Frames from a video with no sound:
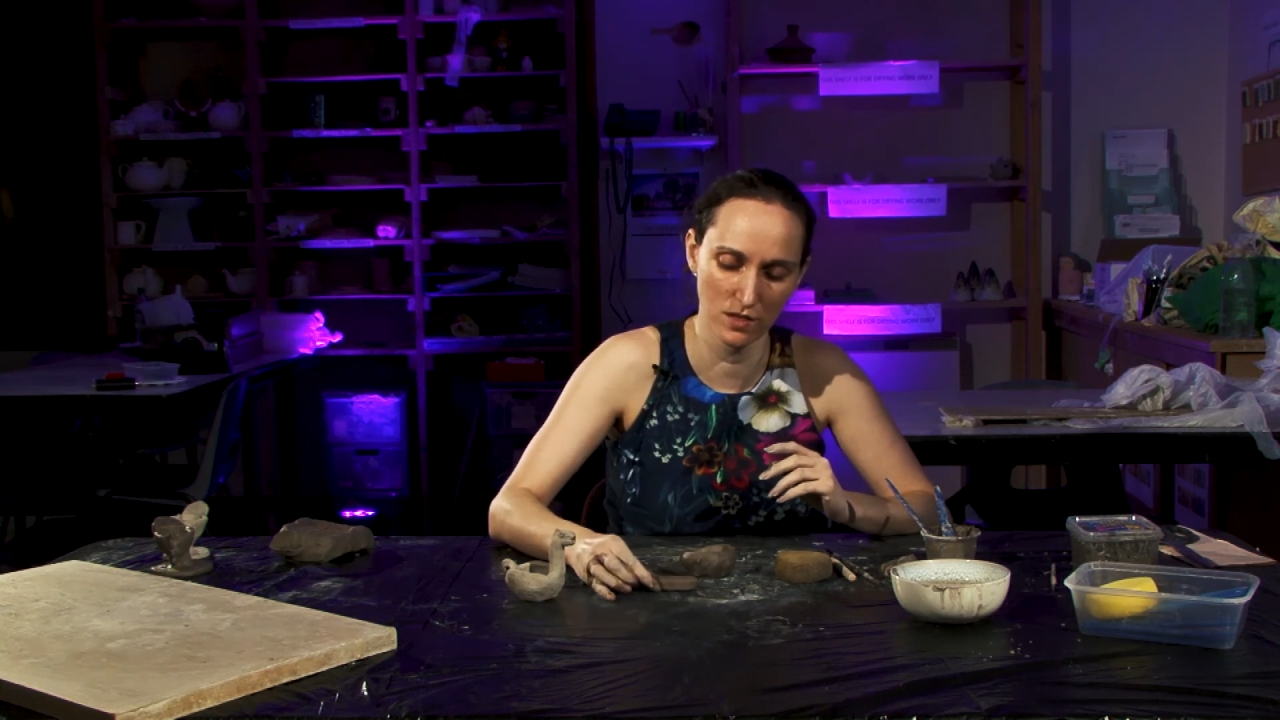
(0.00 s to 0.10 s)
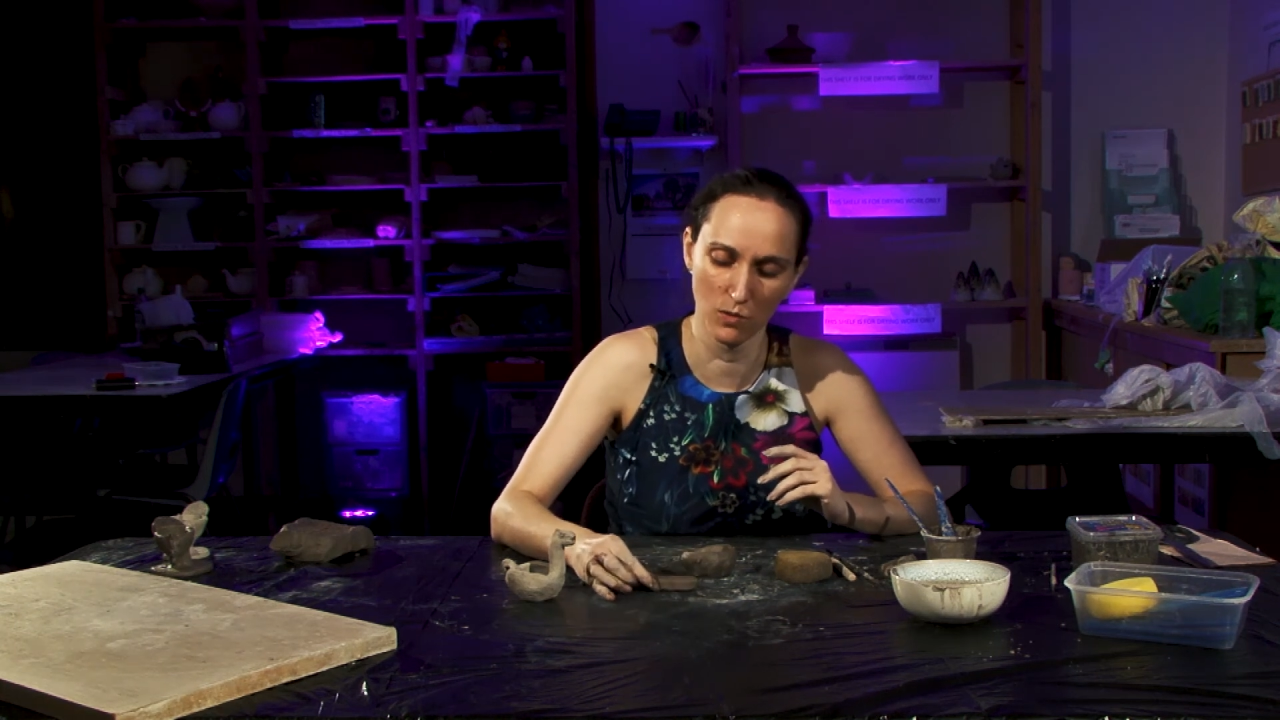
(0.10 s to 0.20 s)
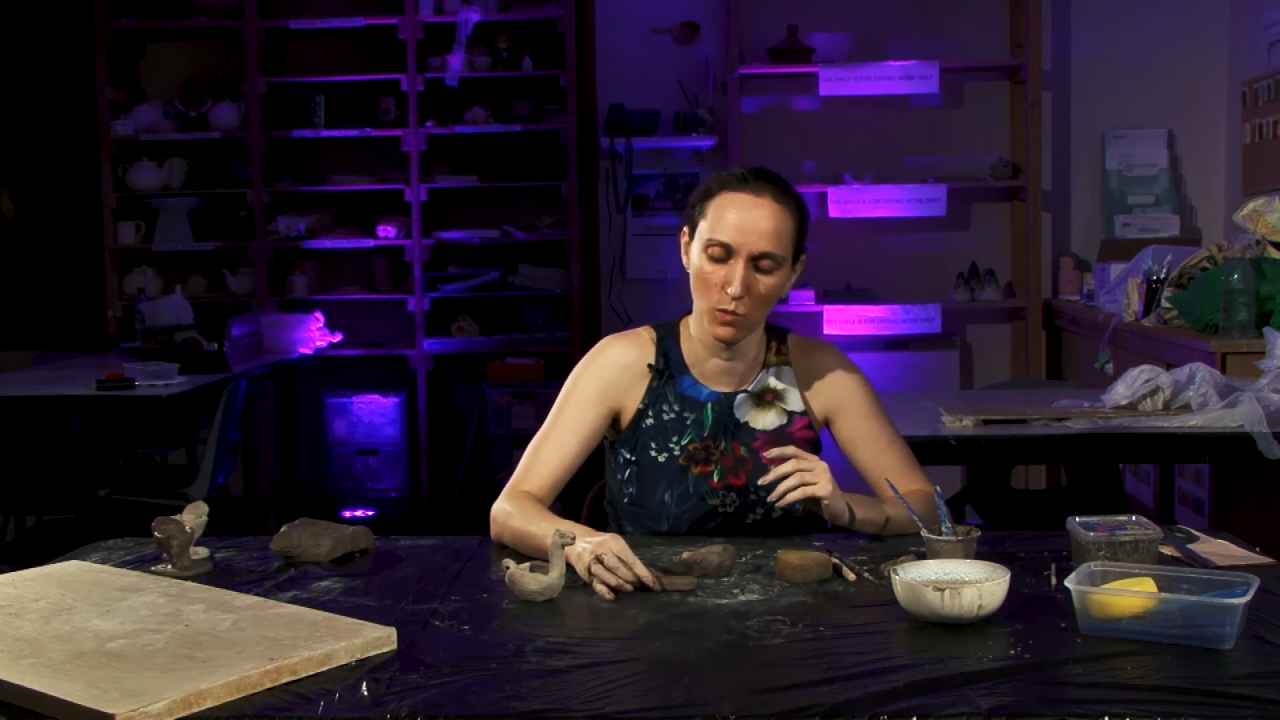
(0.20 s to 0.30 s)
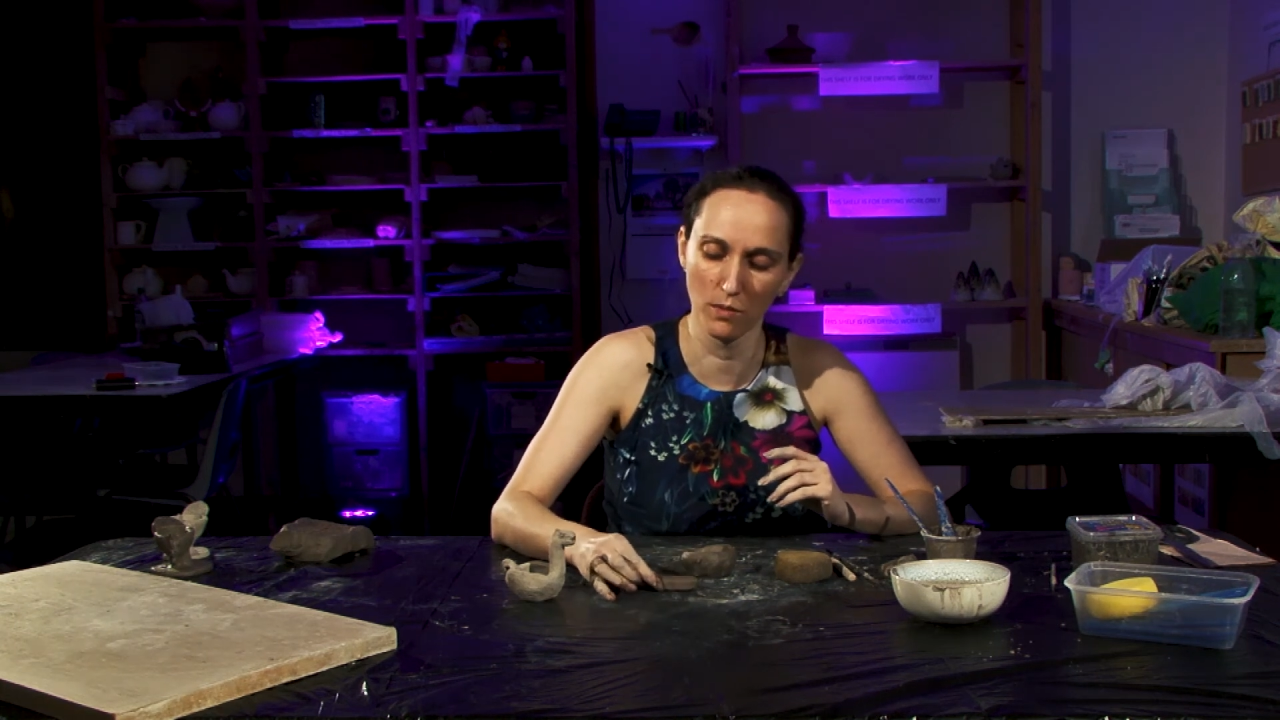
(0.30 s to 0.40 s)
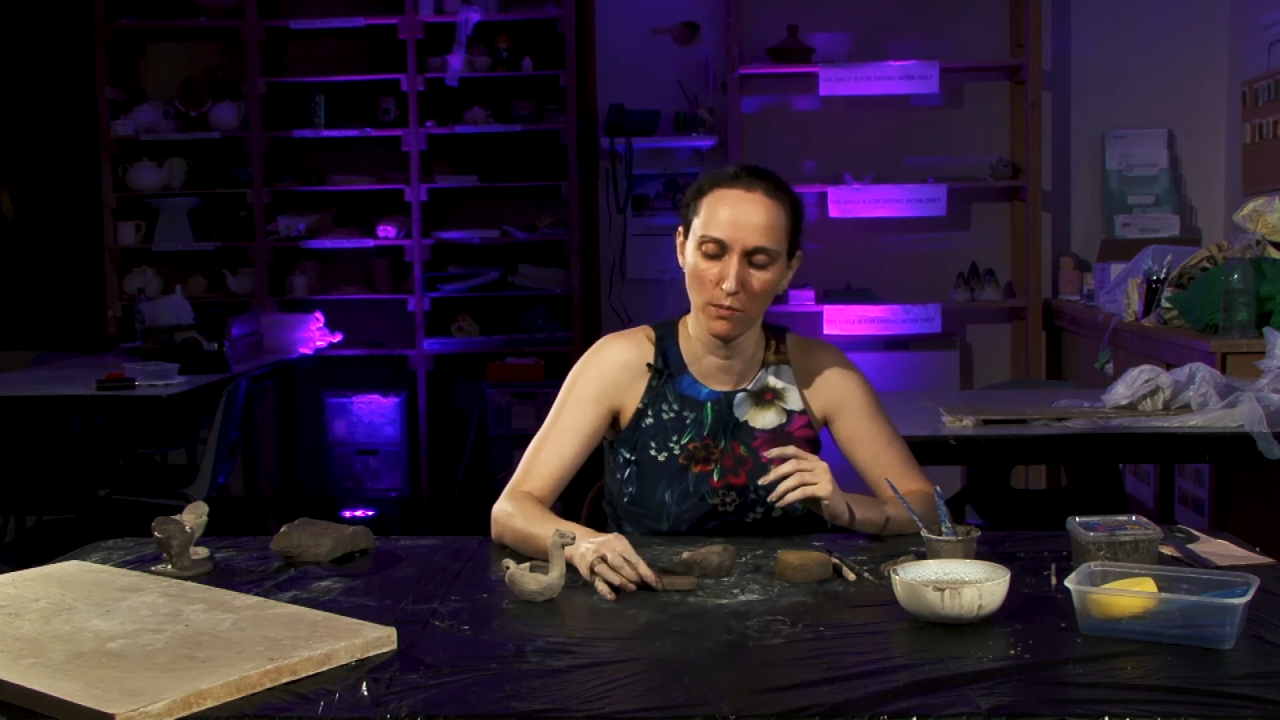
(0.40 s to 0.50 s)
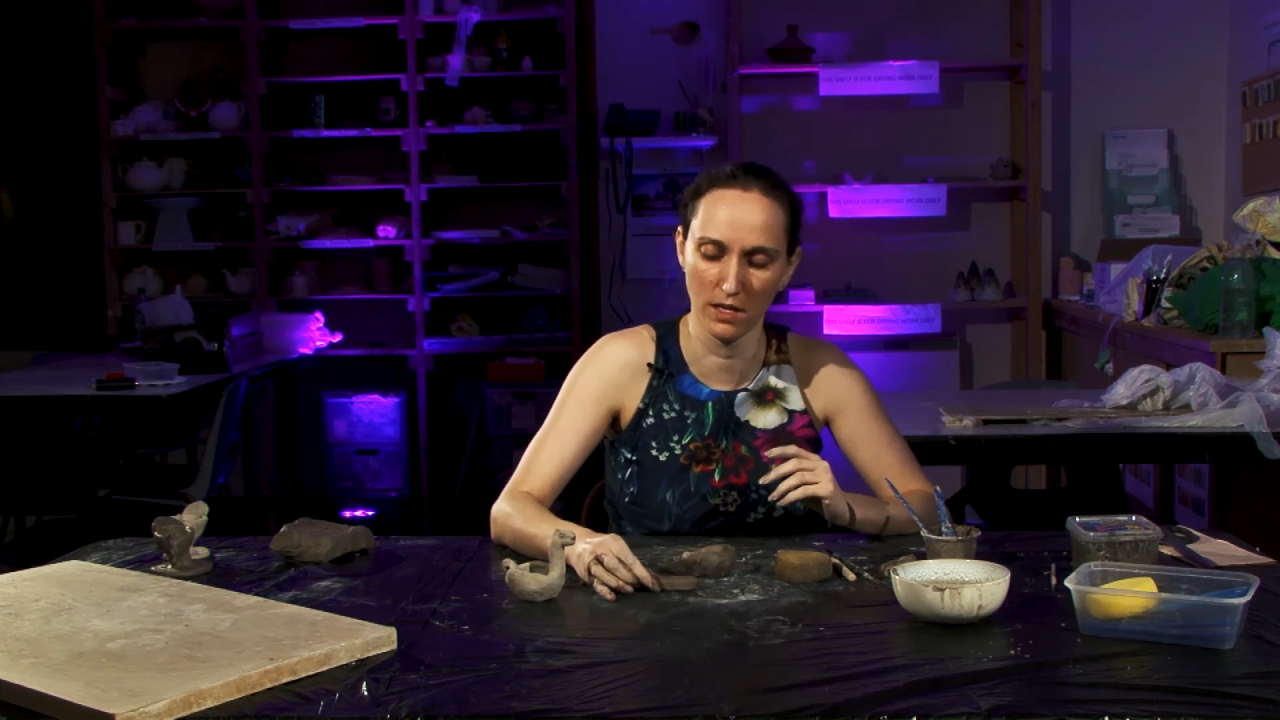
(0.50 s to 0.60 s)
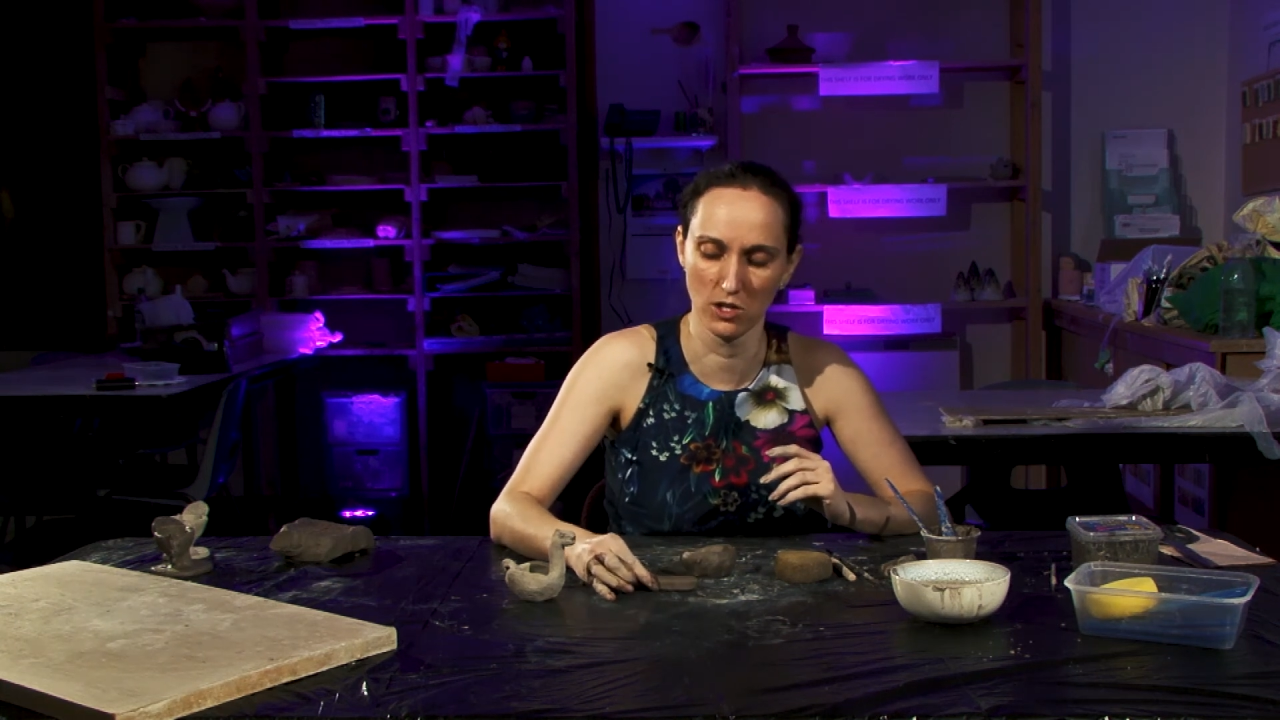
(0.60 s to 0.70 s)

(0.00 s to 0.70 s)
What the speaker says: you want to make